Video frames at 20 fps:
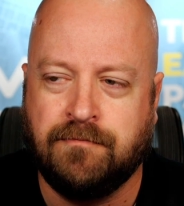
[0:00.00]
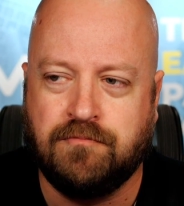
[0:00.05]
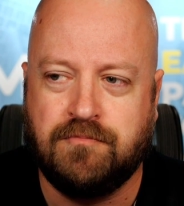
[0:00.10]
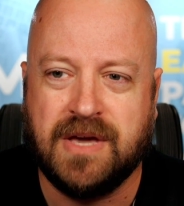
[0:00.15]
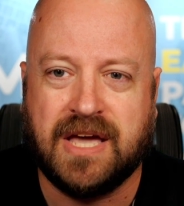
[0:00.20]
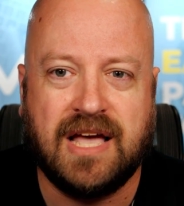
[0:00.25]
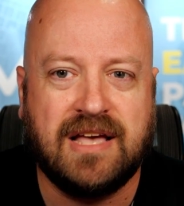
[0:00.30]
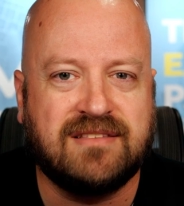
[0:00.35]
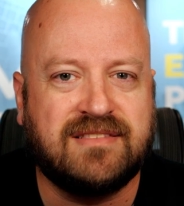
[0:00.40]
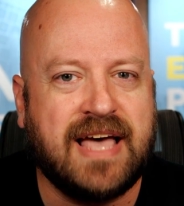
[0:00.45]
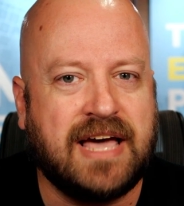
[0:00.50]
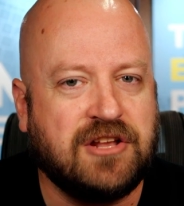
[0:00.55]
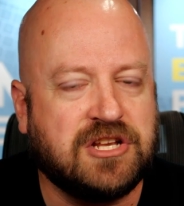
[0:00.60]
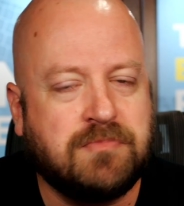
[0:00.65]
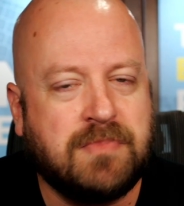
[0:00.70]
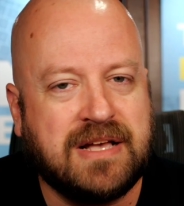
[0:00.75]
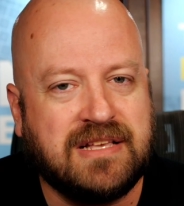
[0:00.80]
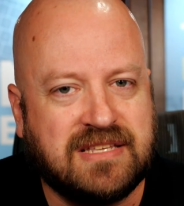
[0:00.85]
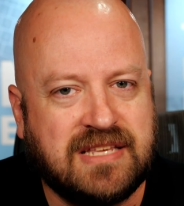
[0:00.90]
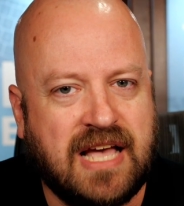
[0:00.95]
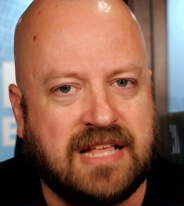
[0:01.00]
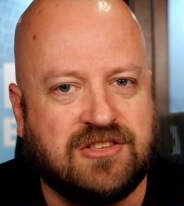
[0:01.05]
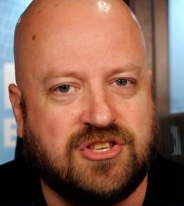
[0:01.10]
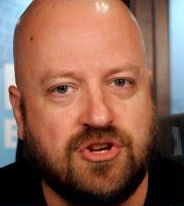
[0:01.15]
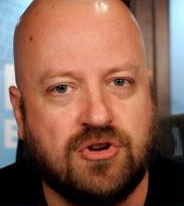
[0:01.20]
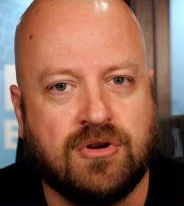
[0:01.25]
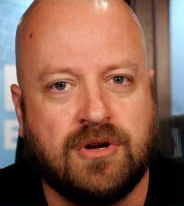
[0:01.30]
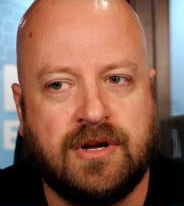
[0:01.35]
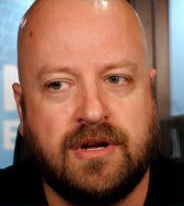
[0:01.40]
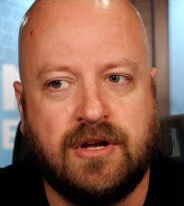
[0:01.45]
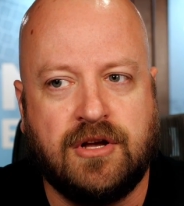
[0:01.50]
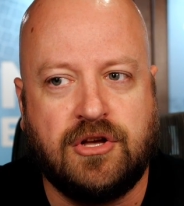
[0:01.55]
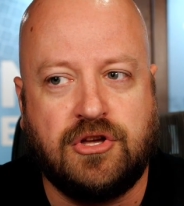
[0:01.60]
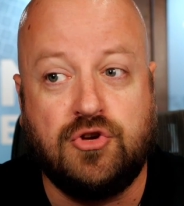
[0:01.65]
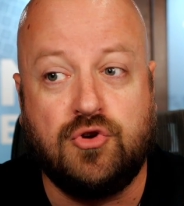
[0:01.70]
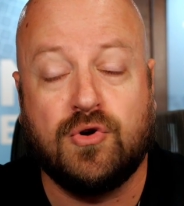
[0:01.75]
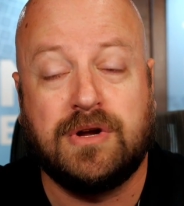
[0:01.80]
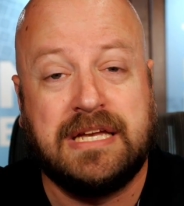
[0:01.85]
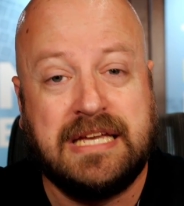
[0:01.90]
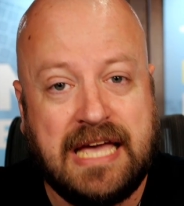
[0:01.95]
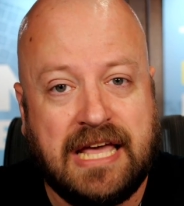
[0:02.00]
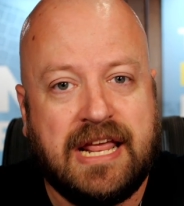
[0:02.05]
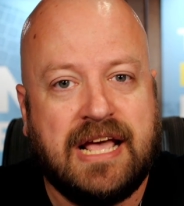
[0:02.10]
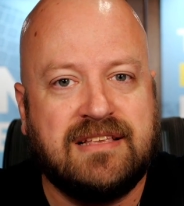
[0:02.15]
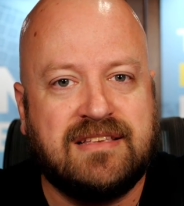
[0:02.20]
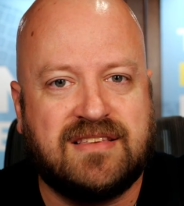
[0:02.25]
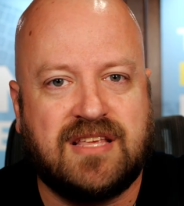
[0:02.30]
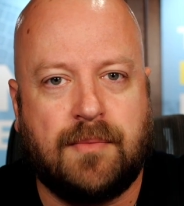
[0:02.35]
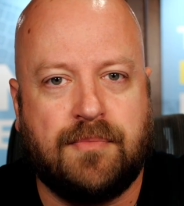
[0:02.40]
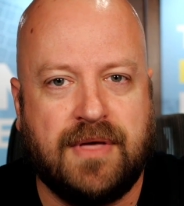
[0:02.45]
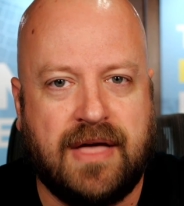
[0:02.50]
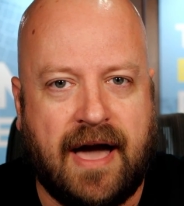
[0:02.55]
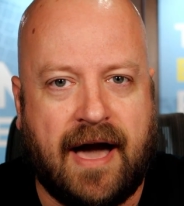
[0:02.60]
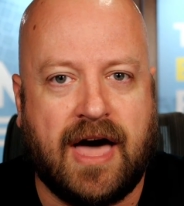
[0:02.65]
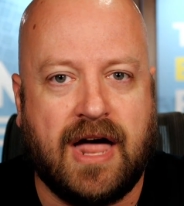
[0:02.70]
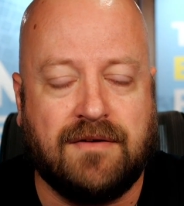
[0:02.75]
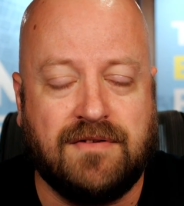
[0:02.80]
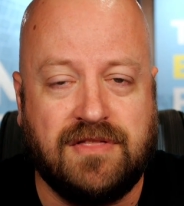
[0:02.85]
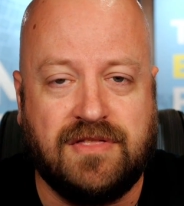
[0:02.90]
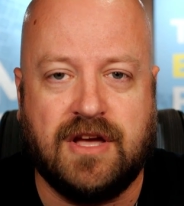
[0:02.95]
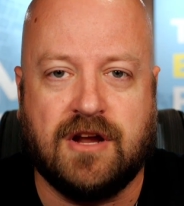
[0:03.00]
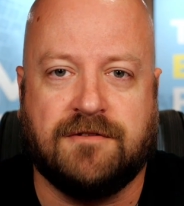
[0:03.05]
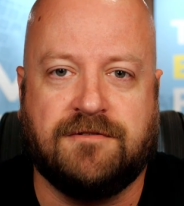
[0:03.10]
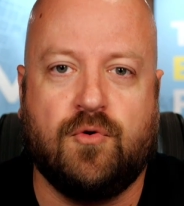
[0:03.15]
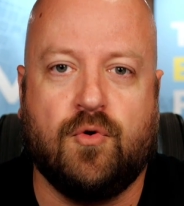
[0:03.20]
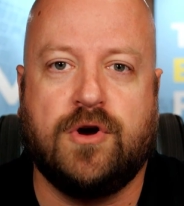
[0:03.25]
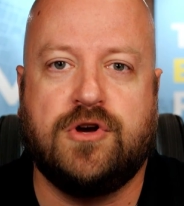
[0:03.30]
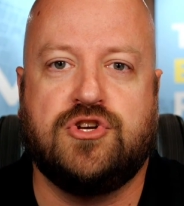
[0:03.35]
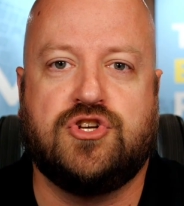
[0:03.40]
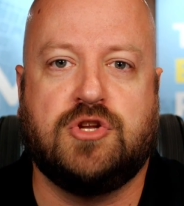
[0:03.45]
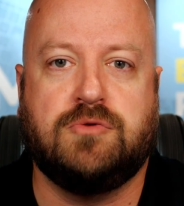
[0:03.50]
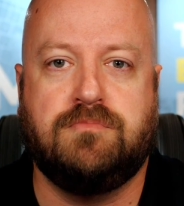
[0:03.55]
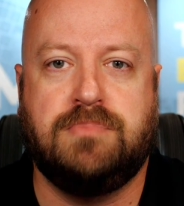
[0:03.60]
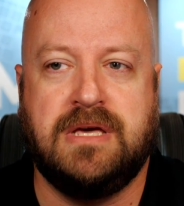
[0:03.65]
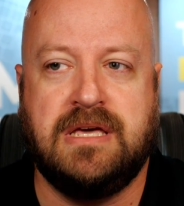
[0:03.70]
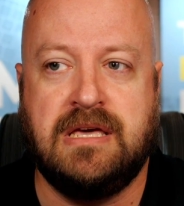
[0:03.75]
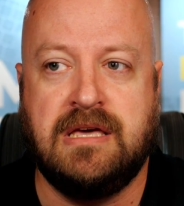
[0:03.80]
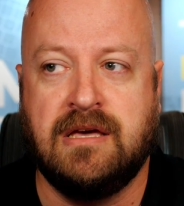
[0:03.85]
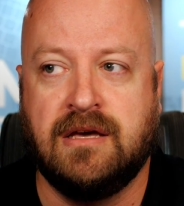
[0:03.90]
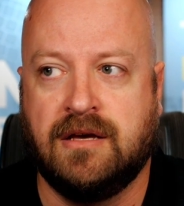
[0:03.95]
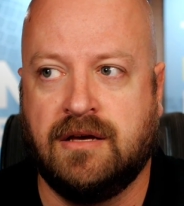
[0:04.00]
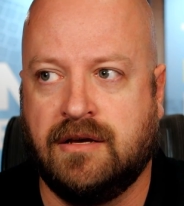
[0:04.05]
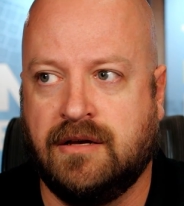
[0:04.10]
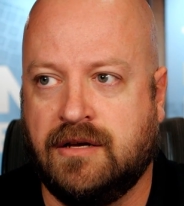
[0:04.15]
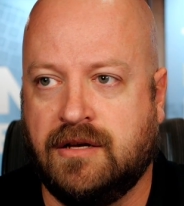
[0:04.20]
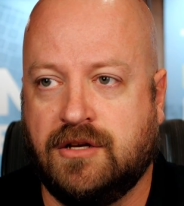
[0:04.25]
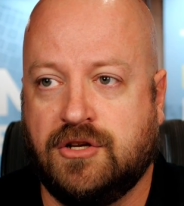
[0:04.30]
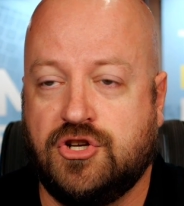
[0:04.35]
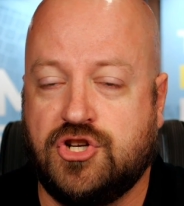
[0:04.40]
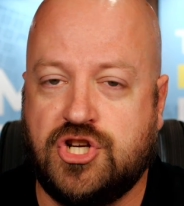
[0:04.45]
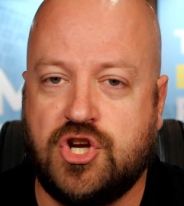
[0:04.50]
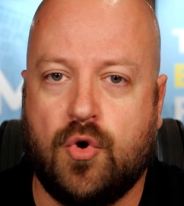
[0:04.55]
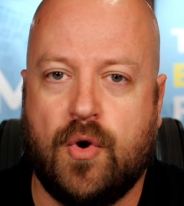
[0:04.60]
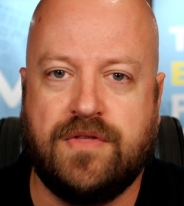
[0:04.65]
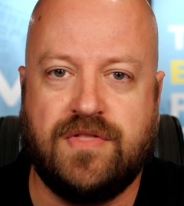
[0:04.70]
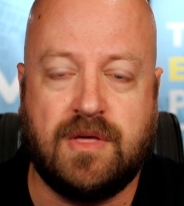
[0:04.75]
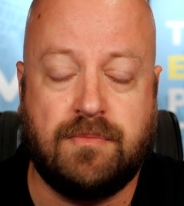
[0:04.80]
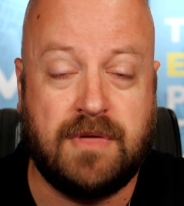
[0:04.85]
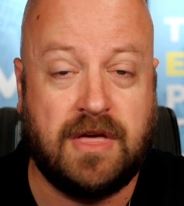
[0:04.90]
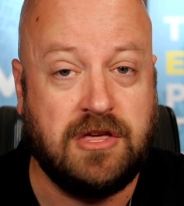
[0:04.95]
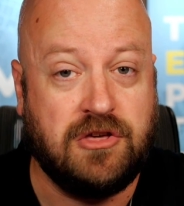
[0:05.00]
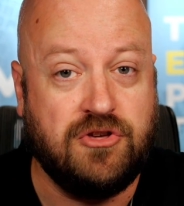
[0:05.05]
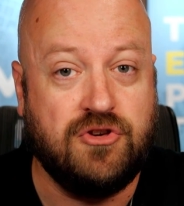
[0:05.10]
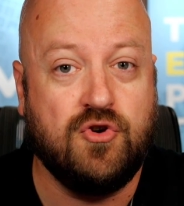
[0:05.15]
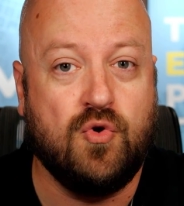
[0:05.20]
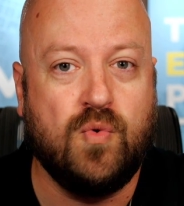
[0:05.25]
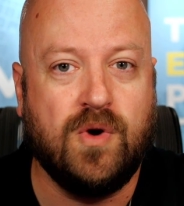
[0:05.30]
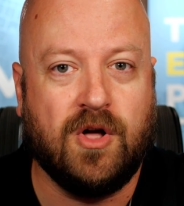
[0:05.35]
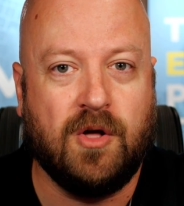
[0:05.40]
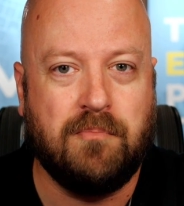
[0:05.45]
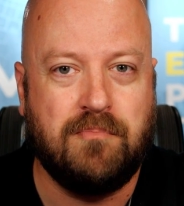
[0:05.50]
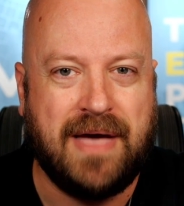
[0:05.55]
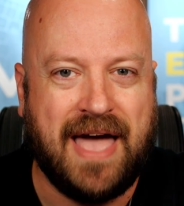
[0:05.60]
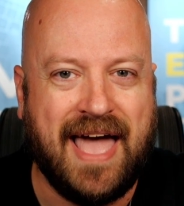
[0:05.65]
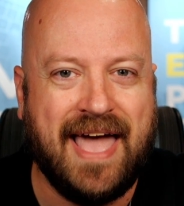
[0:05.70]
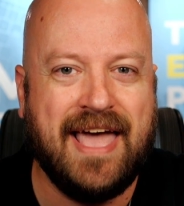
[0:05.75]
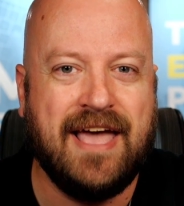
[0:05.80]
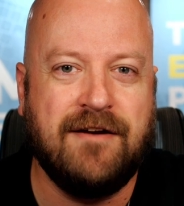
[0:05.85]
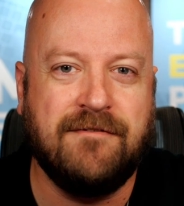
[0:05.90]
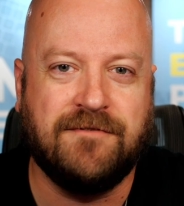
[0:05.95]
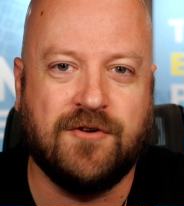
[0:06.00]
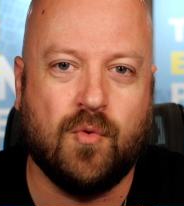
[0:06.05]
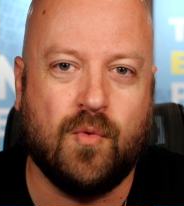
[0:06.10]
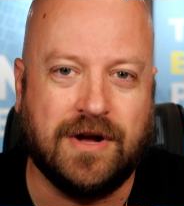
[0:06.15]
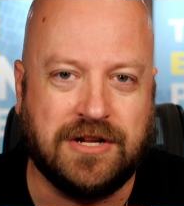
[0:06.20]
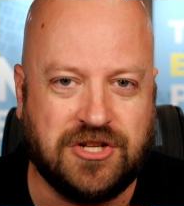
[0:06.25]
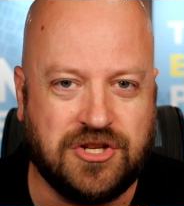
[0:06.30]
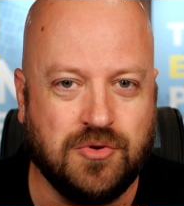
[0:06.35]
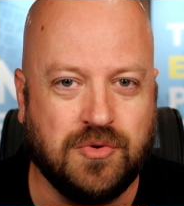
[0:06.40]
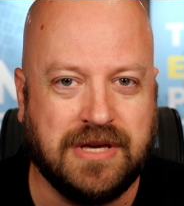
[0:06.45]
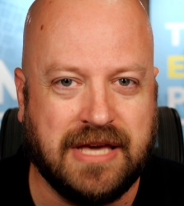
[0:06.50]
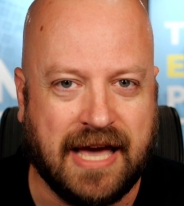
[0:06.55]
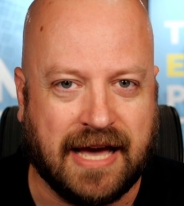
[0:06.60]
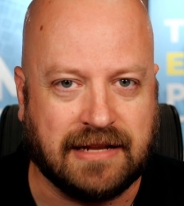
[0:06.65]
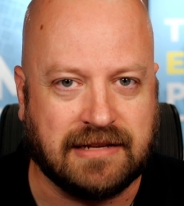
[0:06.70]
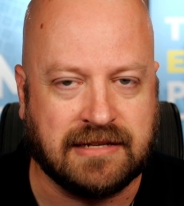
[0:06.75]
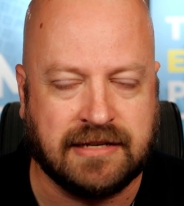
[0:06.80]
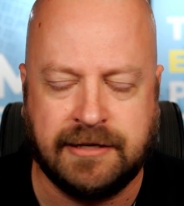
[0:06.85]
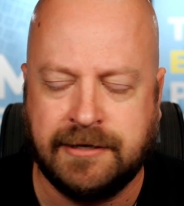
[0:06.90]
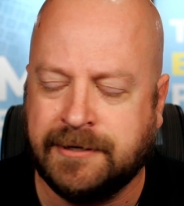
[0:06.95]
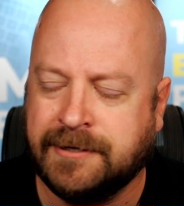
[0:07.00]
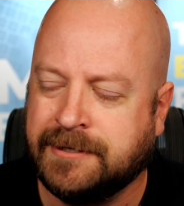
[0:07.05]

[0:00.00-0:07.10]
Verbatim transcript: because that just makes sense. You're getting something out of it. Therefore, you should be showing them that you will pay for what you get.